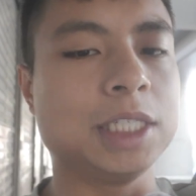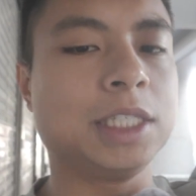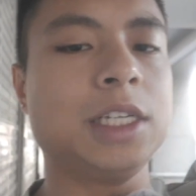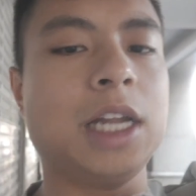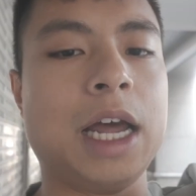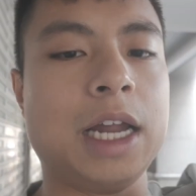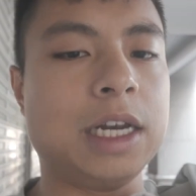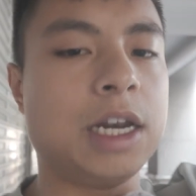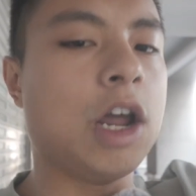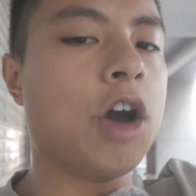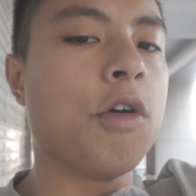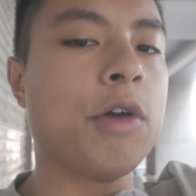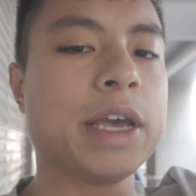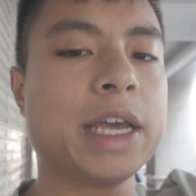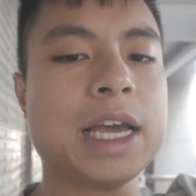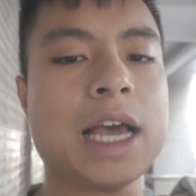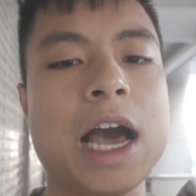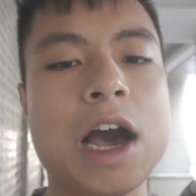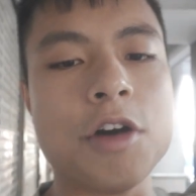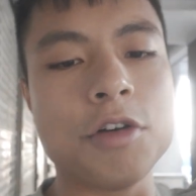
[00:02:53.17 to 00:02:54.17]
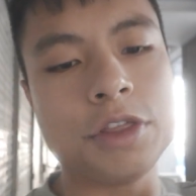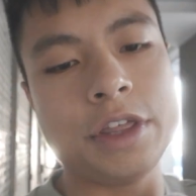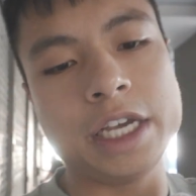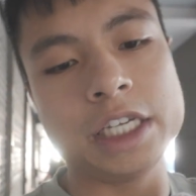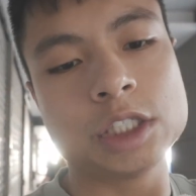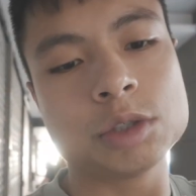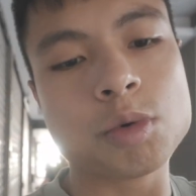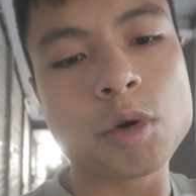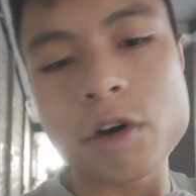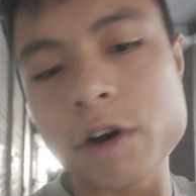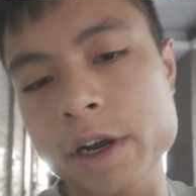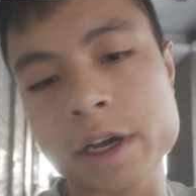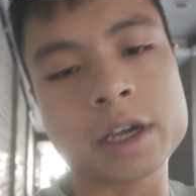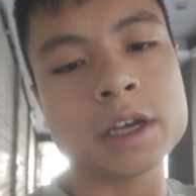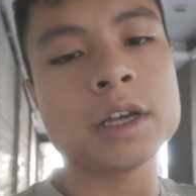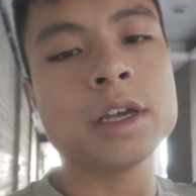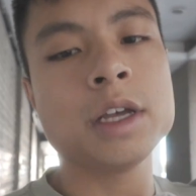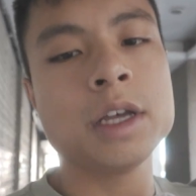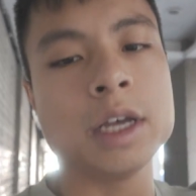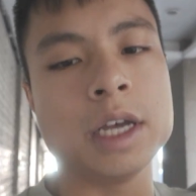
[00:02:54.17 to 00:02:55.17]
just not knowing how things work
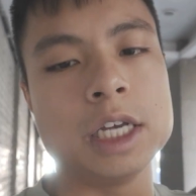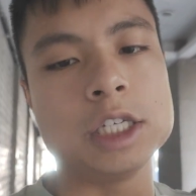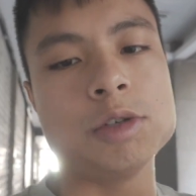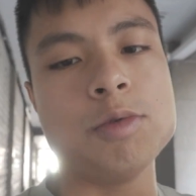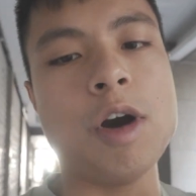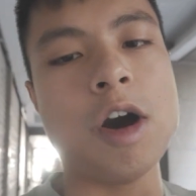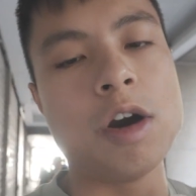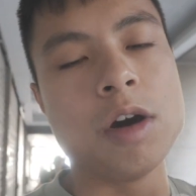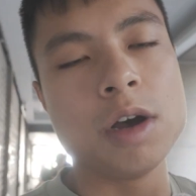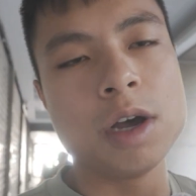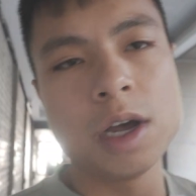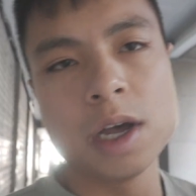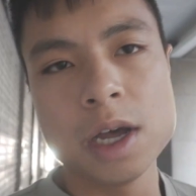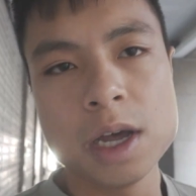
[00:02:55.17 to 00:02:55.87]
as well.